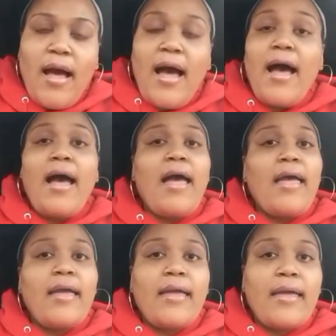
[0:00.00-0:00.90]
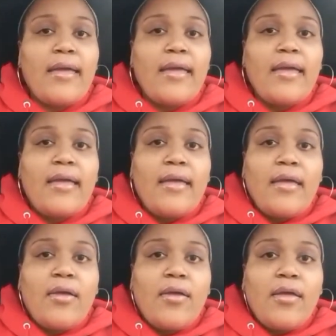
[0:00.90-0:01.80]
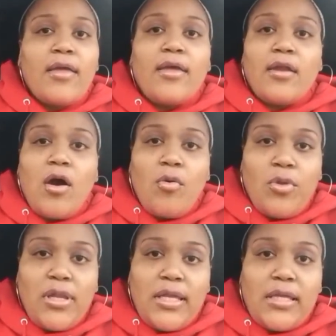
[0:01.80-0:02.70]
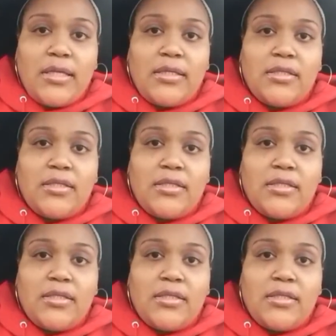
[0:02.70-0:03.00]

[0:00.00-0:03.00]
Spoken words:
I can only,